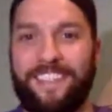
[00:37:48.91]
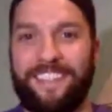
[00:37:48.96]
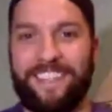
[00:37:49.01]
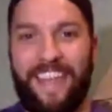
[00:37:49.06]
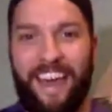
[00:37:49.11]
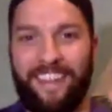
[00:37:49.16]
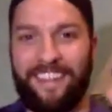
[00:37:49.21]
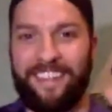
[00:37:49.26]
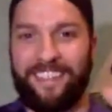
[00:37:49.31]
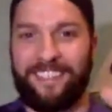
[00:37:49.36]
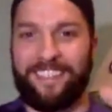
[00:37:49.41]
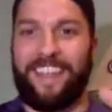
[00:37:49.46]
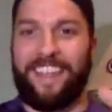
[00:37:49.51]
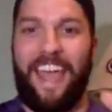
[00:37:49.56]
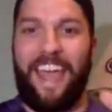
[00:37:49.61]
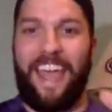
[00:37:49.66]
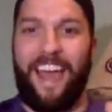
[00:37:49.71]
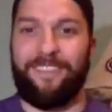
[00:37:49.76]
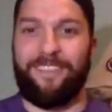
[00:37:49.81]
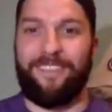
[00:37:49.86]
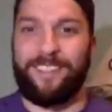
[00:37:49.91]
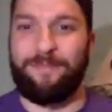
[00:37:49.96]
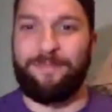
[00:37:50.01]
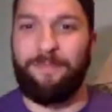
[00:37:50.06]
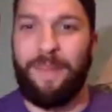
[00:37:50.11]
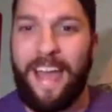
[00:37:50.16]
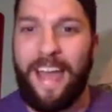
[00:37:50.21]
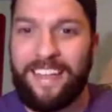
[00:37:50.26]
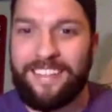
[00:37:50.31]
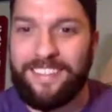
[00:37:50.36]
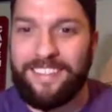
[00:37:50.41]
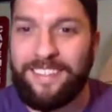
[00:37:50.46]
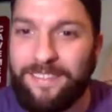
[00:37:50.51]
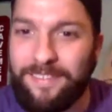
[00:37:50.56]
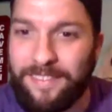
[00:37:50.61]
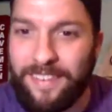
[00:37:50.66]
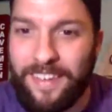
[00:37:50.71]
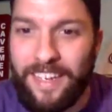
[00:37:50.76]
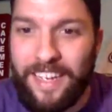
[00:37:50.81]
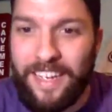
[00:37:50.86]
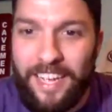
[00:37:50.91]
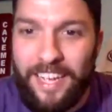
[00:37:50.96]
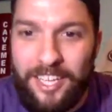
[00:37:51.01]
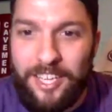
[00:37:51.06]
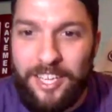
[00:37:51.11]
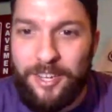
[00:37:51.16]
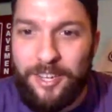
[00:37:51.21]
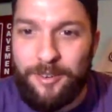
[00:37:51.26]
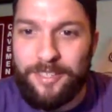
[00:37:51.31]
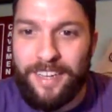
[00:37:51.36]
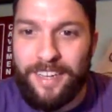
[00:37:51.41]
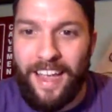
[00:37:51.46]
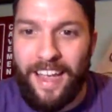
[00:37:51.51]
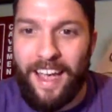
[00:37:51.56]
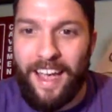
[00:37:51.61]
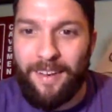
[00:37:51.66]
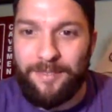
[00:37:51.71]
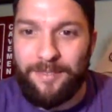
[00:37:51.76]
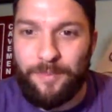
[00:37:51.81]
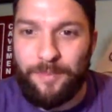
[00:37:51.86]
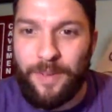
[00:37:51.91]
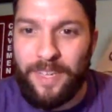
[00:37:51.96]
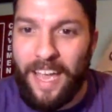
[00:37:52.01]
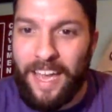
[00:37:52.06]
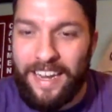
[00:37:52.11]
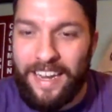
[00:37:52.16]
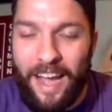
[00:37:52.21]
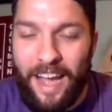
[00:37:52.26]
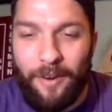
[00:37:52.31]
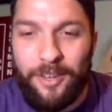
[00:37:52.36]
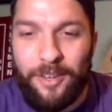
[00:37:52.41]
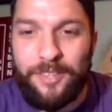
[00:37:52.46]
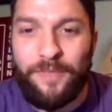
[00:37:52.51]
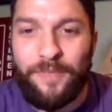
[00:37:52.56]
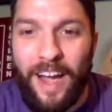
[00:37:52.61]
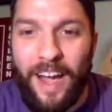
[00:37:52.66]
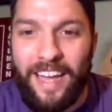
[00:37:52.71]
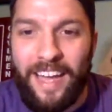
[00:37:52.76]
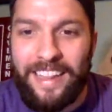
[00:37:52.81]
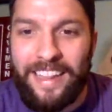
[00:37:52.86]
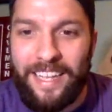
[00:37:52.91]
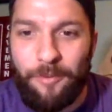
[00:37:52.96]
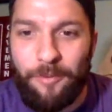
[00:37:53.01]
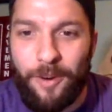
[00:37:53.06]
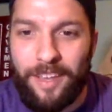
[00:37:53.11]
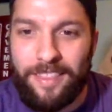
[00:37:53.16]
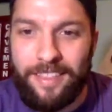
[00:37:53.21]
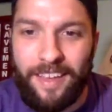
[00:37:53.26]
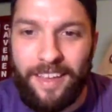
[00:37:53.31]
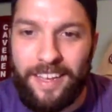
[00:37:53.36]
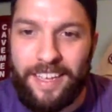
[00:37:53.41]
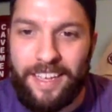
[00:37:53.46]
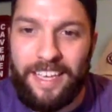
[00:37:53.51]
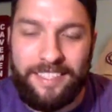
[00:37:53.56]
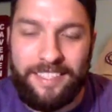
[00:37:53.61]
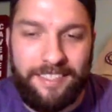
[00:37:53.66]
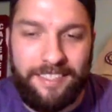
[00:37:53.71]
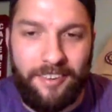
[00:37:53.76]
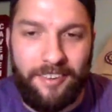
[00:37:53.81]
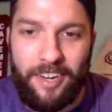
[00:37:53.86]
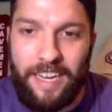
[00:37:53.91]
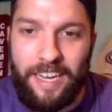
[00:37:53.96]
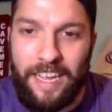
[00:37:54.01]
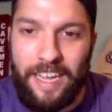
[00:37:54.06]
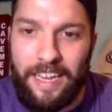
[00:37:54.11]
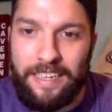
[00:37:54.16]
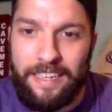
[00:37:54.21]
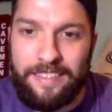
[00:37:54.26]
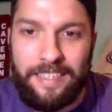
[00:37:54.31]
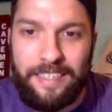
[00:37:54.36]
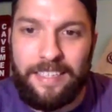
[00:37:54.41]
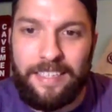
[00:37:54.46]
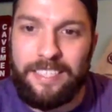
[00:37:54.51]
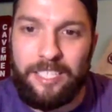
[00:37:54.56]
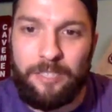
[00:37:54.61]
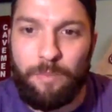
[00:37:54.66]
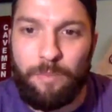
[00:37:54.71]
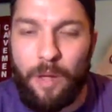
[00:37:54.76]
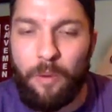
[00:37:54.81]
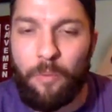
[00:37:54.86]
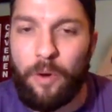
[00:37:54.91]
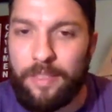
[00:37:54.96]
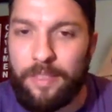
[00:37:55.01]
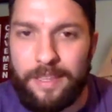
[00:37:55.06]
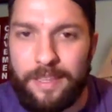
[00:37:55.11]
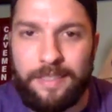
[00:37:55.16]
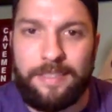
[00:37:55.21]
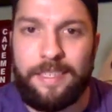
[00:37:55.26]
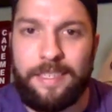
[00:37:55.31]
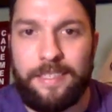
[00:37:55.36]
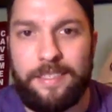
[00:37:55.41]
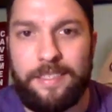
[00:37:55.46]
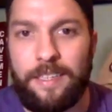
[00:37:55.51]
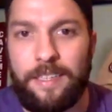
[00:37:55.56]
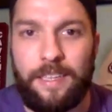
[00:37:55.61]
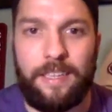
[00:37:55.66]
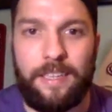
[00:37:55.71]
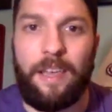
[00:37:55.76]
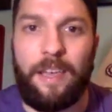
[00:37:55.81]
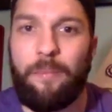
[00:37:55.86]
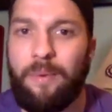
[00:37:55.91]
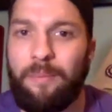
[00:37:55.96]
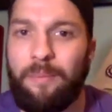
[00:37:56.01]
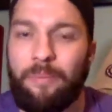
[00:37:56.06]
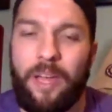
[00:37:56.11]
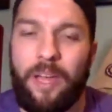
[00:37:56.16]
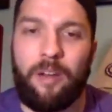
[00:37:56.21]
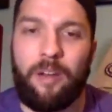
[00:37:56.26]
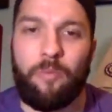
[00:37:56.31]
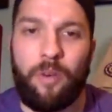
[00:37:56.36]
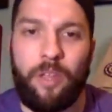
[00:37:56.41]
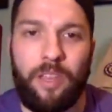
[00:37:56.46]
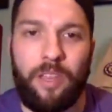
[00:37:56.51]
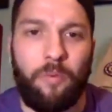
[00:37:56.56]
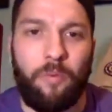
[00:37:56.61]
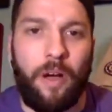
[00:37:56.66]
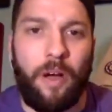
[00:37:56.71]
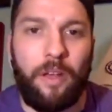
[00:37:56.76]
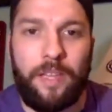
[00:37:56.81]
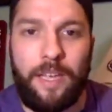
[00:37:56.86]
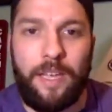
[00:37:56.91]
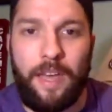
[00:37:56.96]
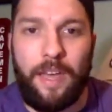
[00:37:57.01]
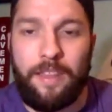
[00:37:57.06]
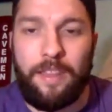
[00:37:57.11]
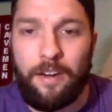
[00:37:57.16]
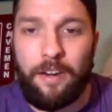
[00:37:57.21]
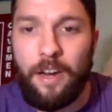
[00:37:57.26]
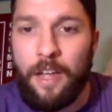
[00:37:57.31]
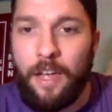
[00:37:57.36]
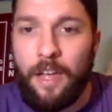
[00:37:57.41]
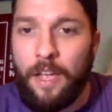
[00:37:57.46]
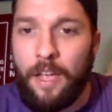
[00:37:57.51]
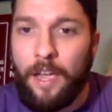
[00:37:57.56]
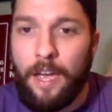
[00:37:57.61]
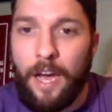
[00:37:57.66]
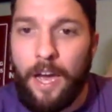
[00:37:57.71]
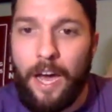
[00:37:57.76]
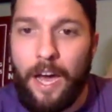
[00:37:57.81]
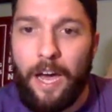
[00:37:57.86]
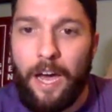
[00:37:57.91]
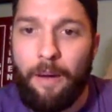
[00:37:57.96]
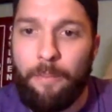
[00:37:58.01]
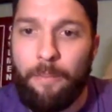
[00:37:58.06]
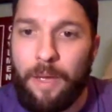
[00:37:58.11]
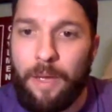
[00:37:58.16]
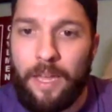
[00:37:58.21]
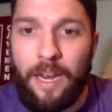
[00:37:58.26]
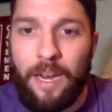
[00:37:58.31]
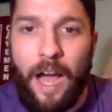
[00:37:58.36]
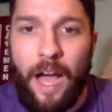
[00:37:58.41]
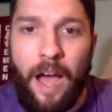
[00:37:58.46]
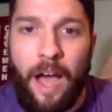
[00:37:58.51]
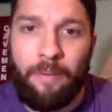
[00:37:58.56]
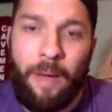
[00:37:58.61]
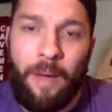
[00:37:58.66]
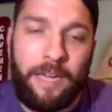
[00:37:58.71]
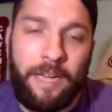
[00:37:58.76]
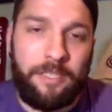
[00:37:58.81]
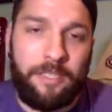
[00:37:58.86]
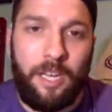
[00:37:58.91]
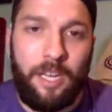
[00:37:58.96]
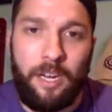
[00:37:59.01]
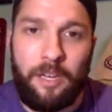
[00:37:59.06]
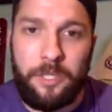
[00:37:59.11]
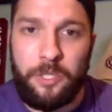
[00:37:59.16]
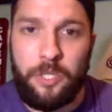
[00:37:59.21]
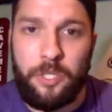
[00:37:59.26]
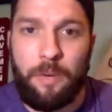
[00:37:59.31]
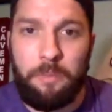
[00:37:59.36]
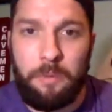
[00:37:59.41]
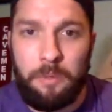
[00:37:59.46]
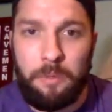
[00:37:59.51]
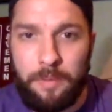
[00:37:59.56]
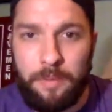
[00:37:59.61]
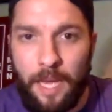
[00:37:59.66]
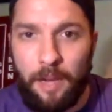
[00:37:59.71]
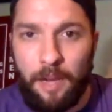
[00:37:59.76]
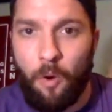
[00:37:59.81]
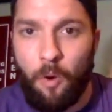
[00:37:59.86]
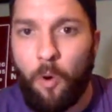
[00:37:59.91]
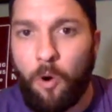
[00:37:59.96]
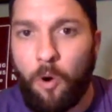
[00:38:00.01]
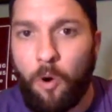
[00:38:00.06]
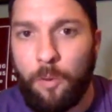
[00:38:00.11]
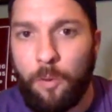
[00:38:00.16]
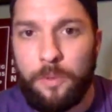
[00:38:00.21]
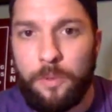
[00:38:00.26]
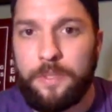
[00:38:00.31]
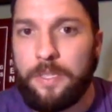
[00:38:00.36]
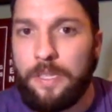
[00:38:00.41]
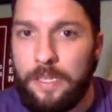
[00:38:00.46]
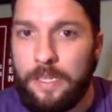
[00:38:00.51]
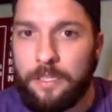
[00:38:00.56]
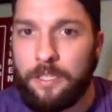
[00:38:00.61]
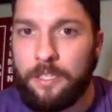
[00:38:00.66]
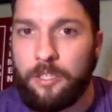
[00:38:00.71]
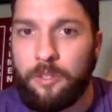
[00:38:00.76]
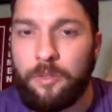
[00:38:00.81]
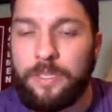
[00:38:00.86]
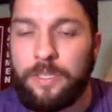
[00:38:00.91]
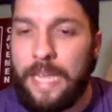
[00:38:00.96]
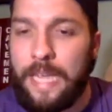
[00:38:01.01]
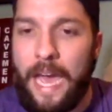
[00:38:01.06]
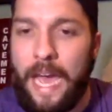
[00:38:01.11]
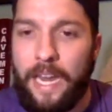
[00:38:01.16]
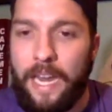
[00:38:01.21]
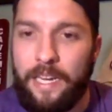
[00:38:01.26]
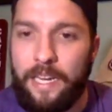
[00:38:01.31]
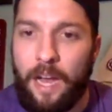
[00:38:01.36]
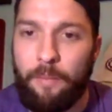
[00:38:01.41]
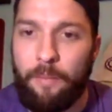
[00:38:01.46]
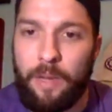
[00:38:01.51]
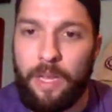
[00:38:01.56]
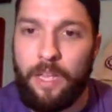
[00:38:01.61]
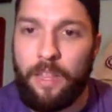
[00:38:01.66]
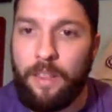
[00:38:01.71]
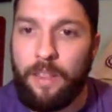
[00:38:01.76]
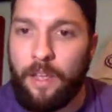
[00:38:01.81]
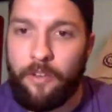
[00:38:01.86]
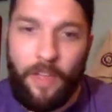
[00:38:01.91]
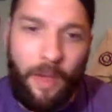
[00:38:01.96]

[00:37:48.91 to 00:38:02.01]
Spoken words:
He's got these calves, these massive, huge calves. But yeah, now he's finally with Kisner again, and since he's been with consistently, they've been playing really well together. And I'm actually going to attribute that horrible season to his caddy not being there.